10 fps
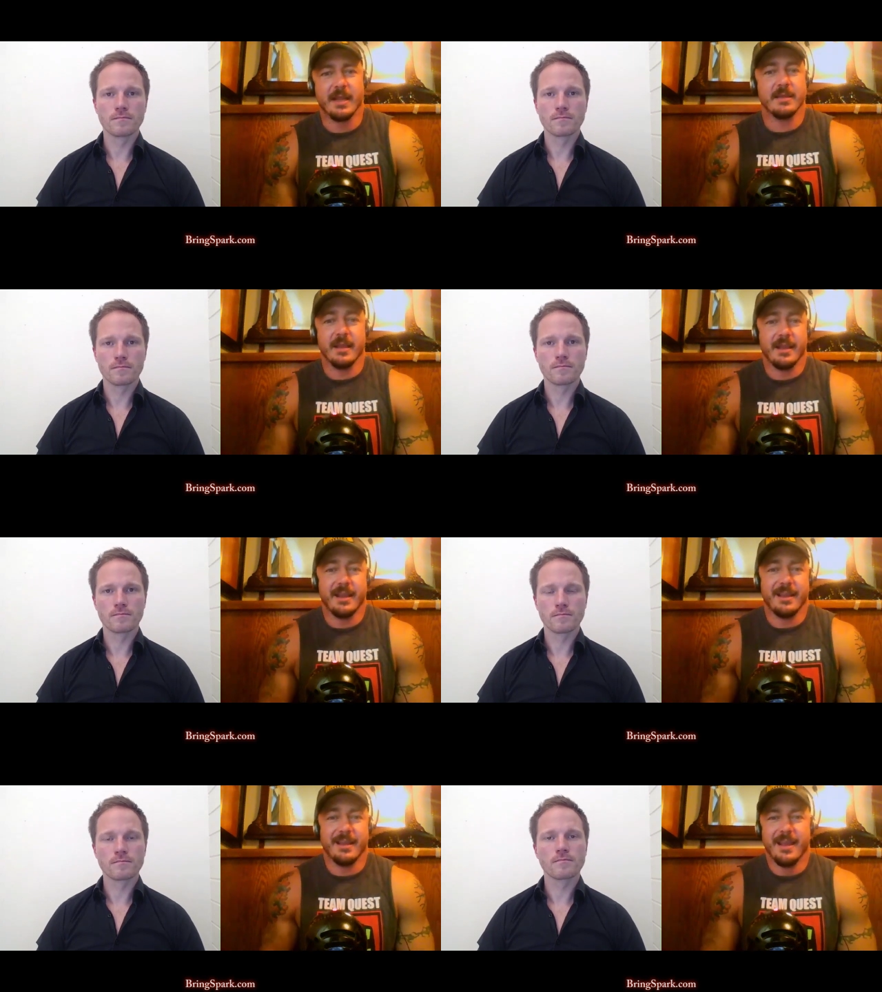Speaker 1: and that's it,
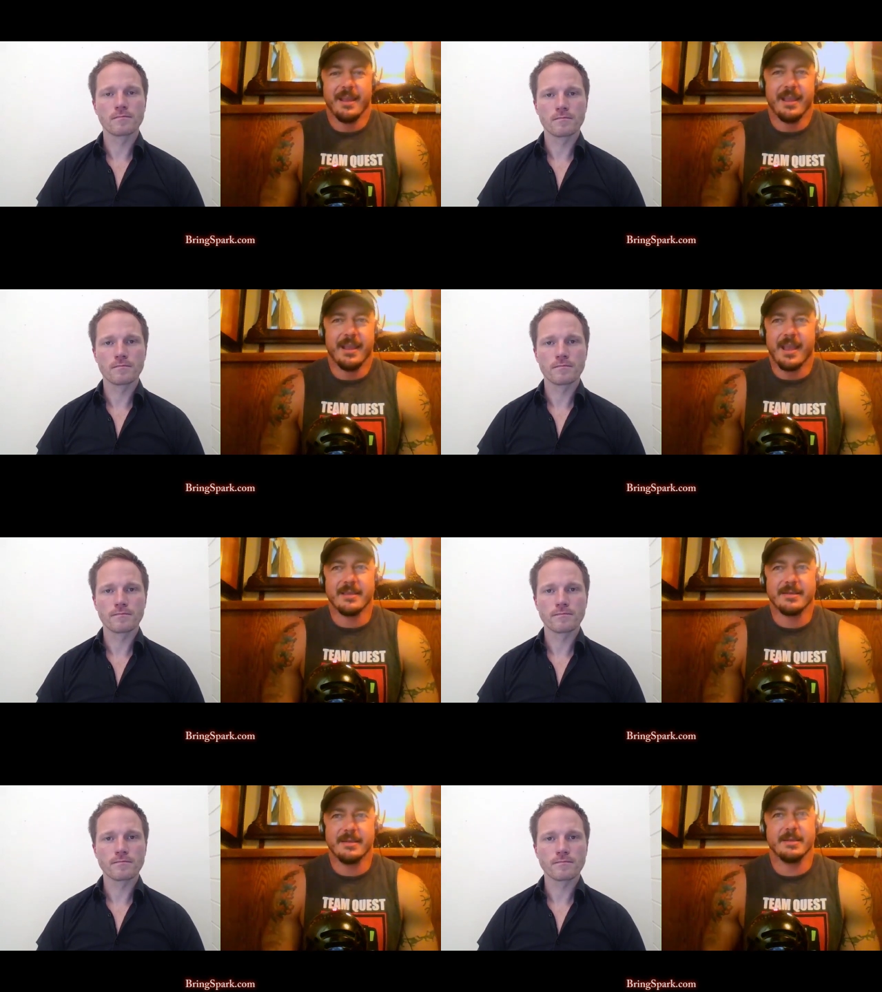it, it,
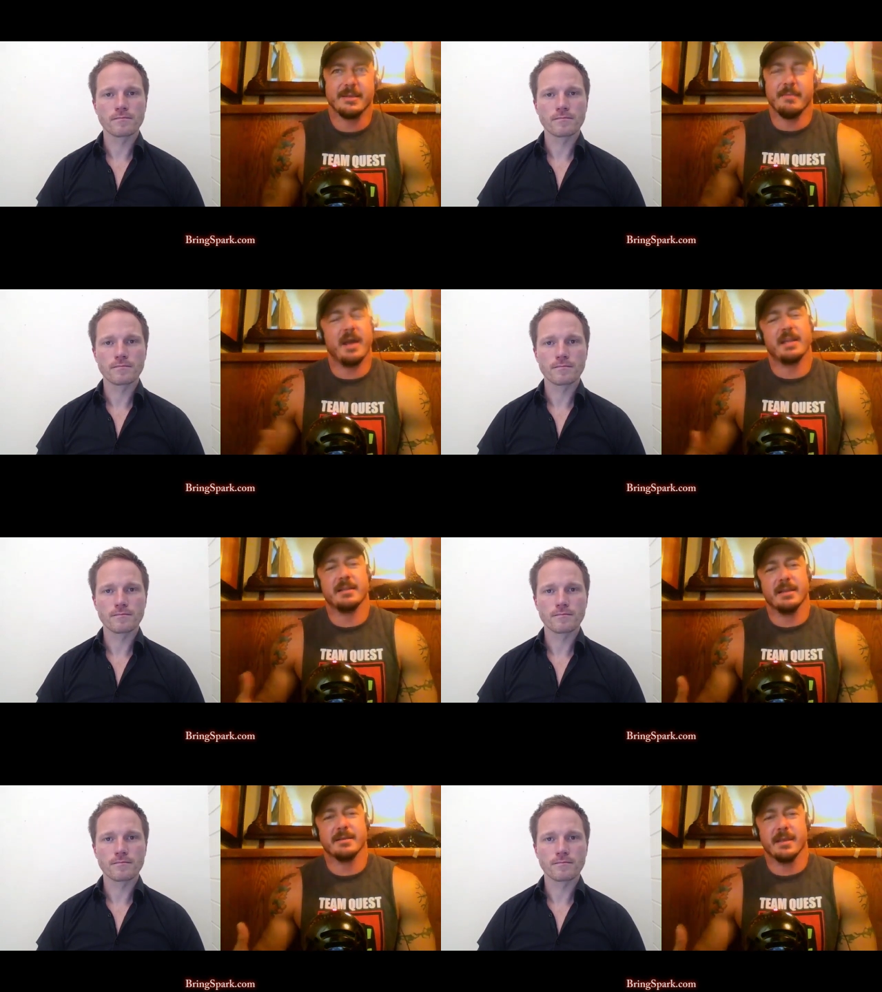as
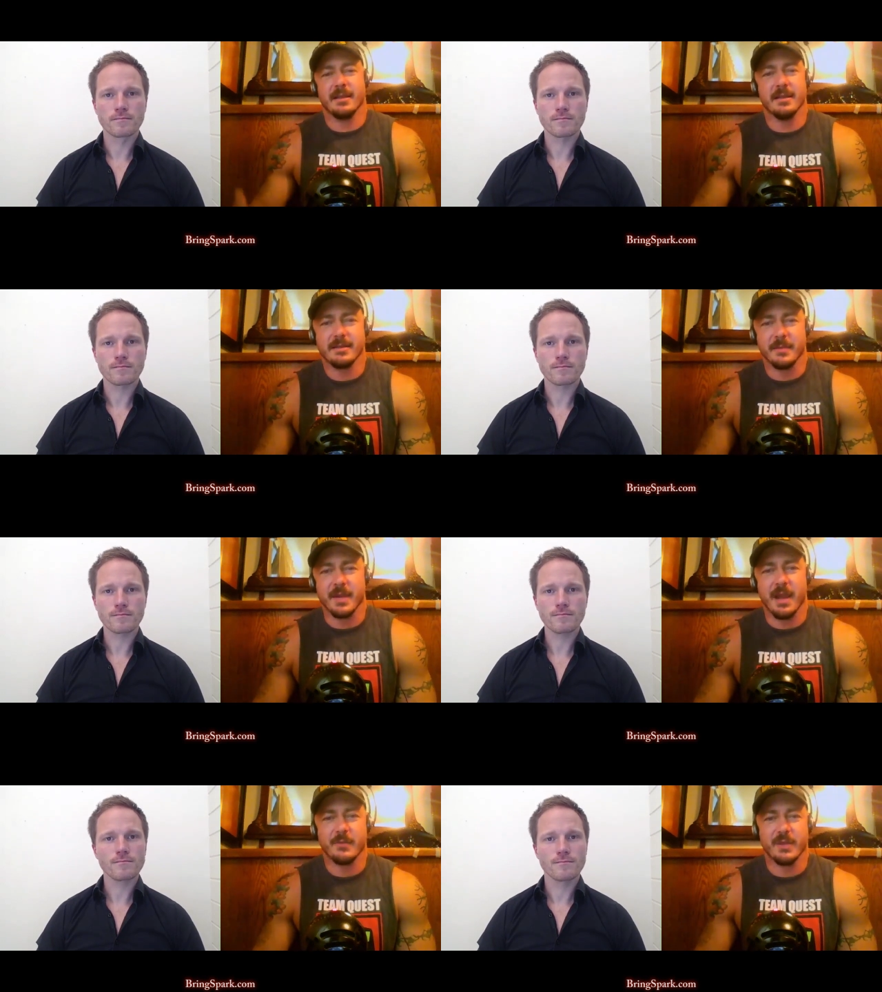disembodied as that is.
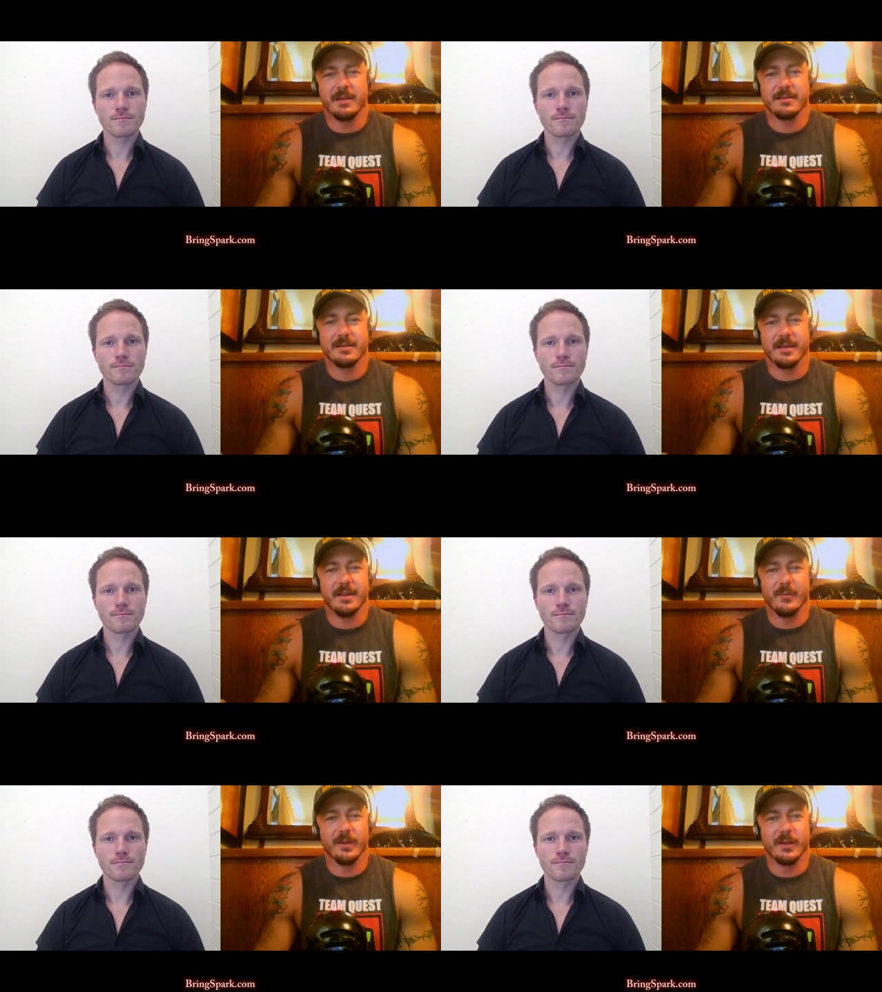Sometimes that is
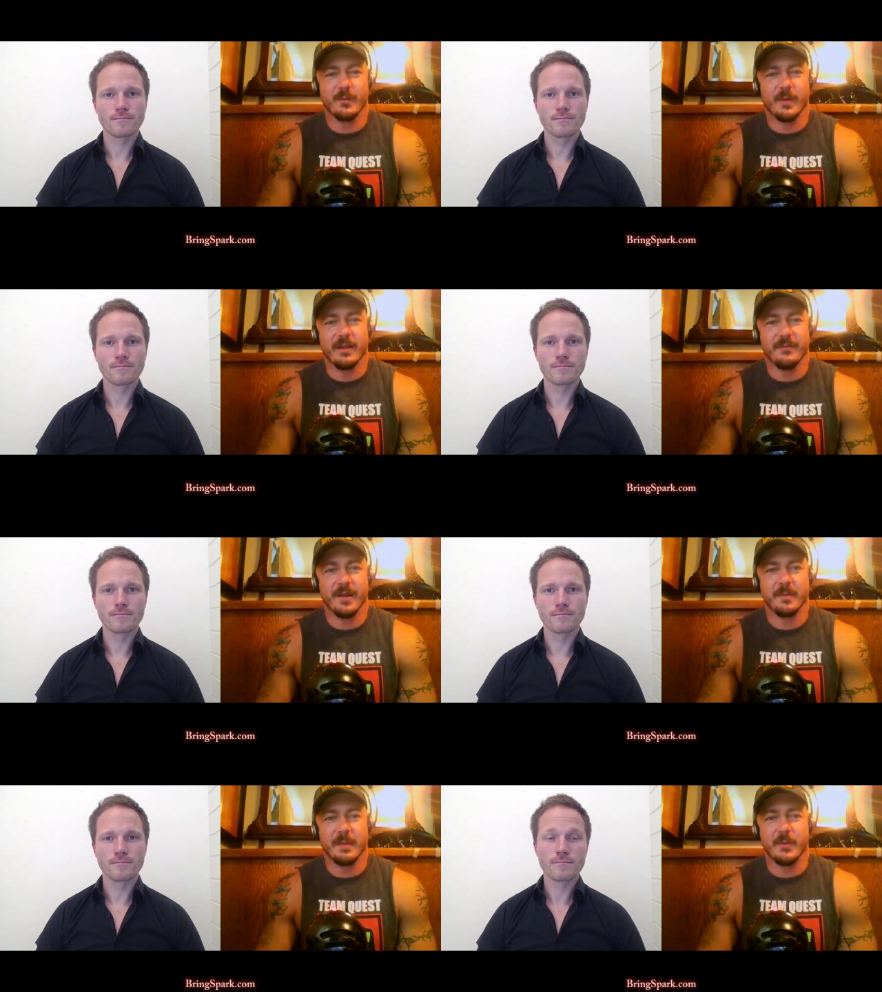a really good way to
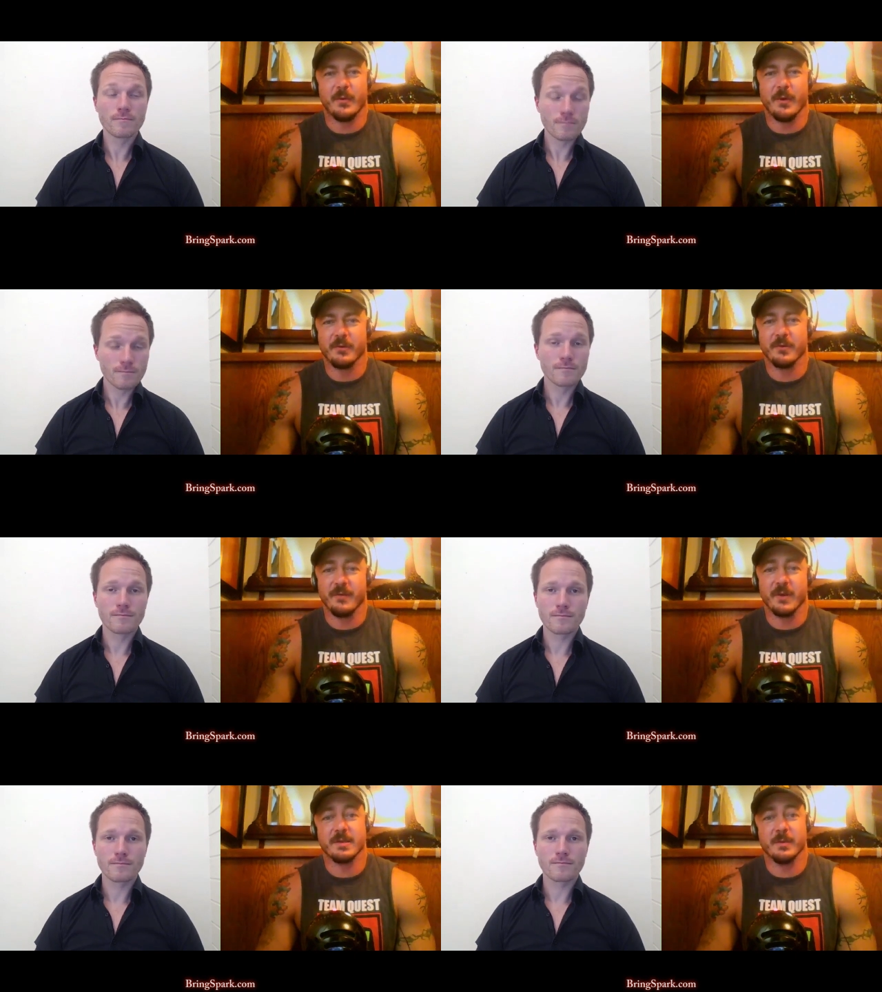find people who actually
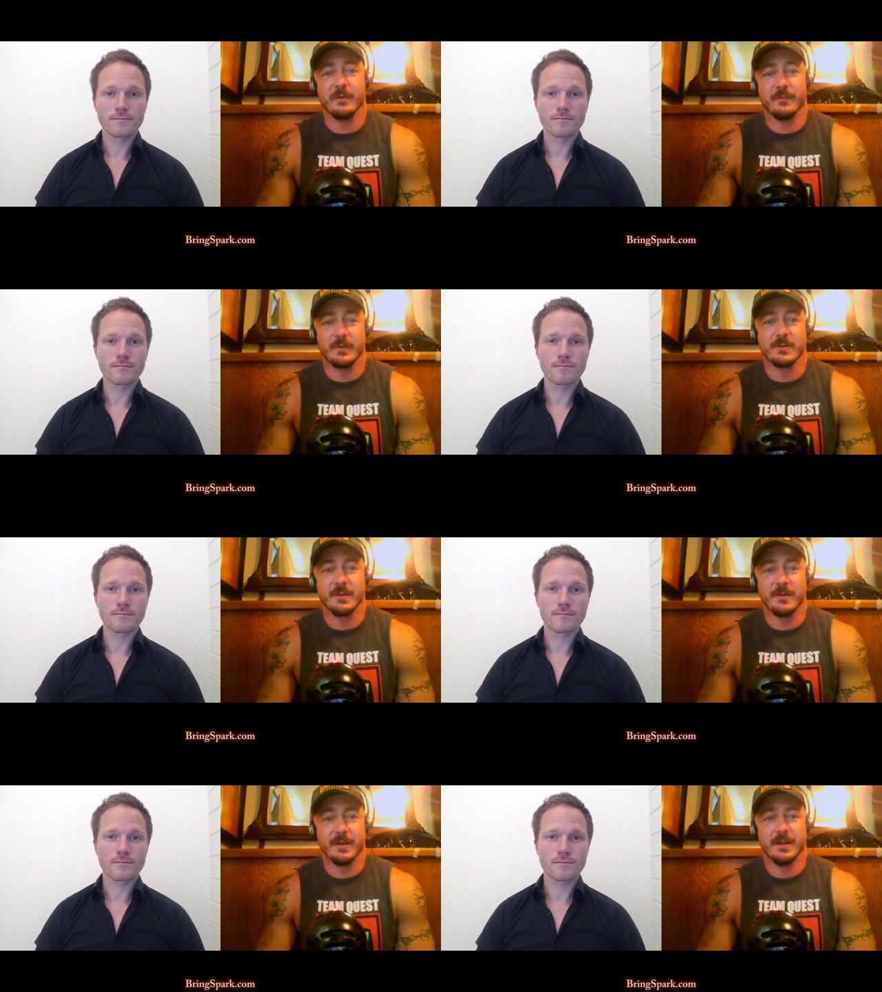have very similar views
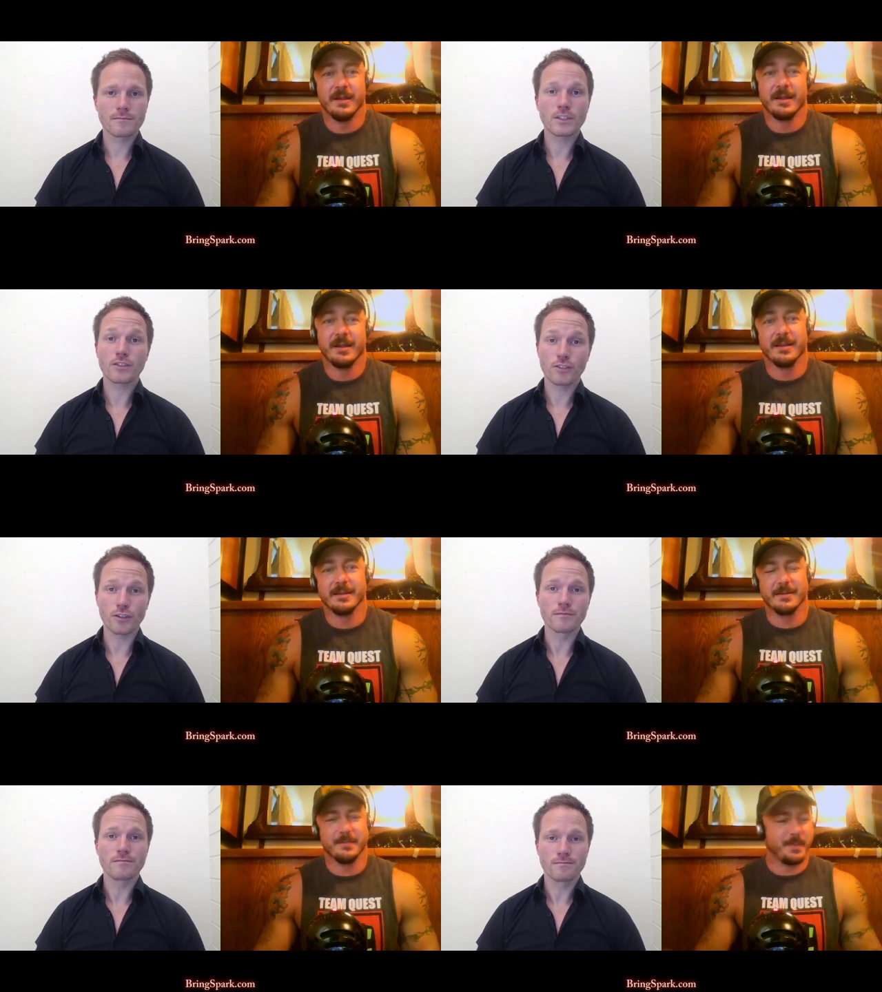to you,
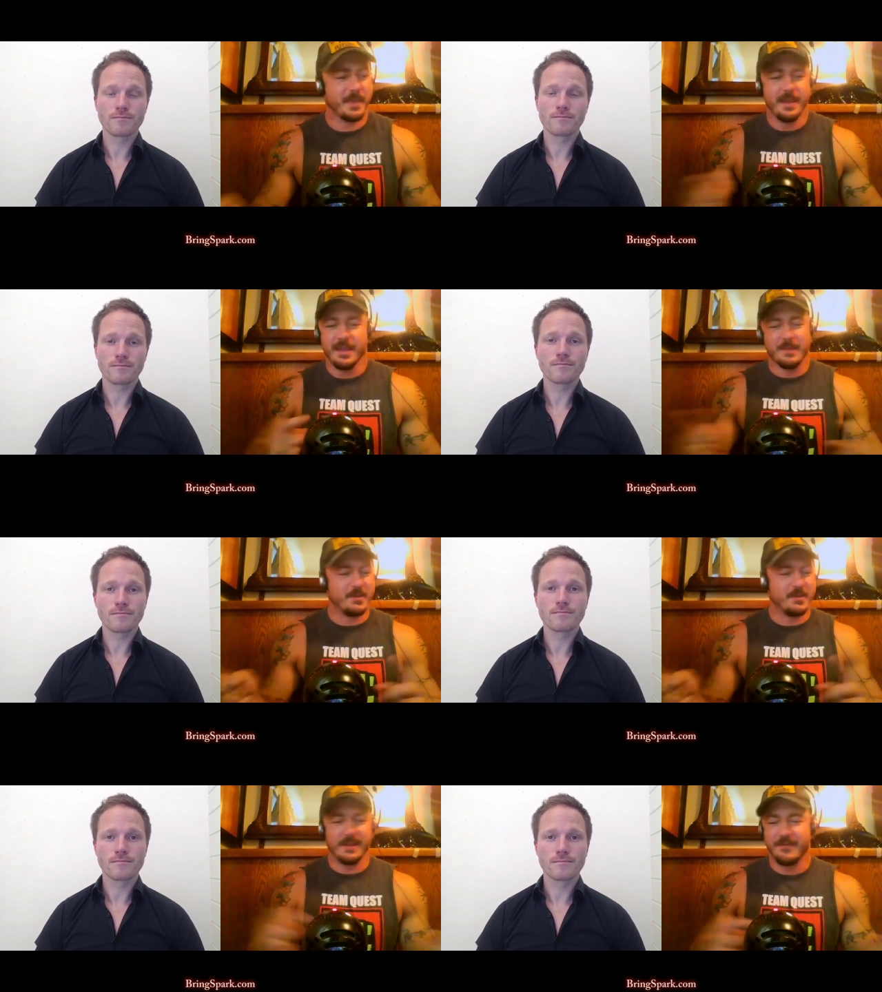because. Sure
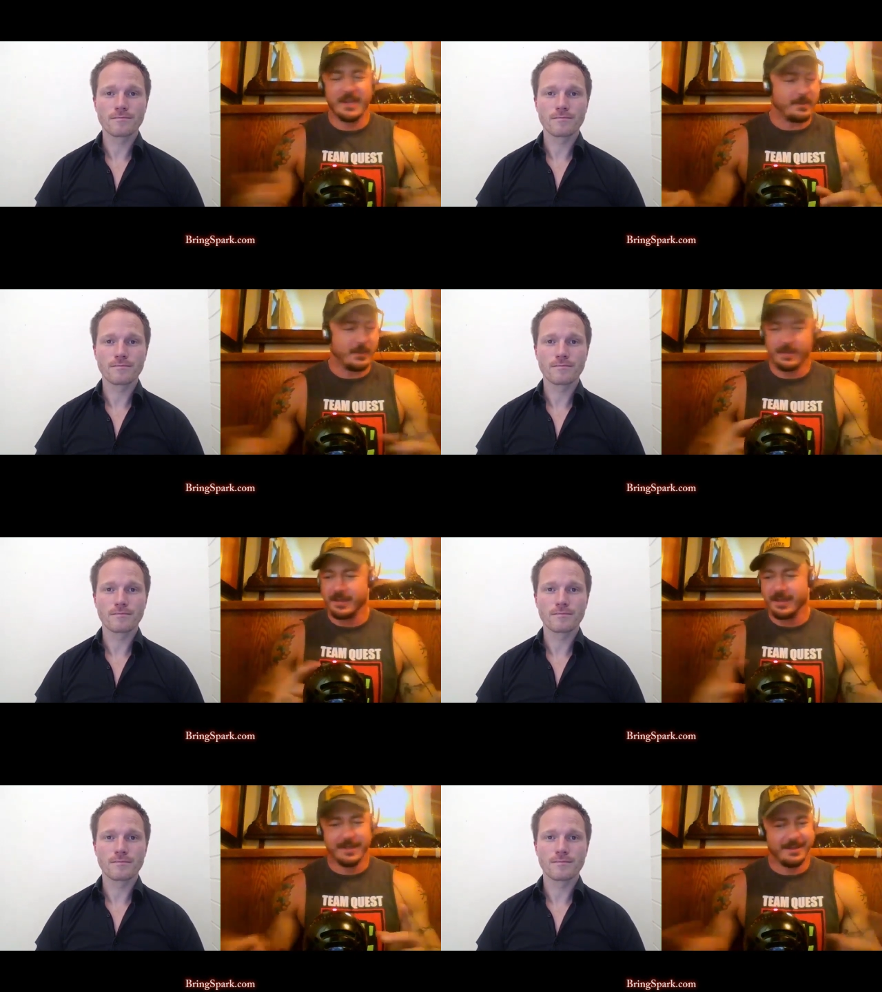especially like Facebook,
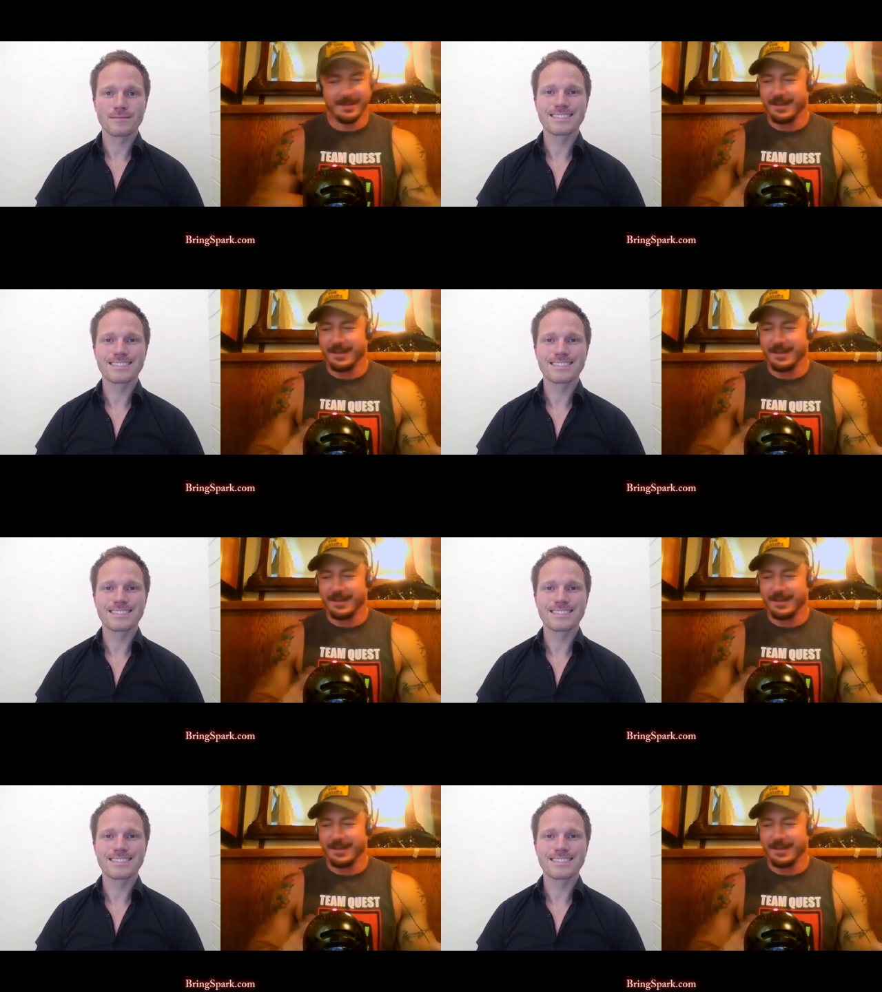like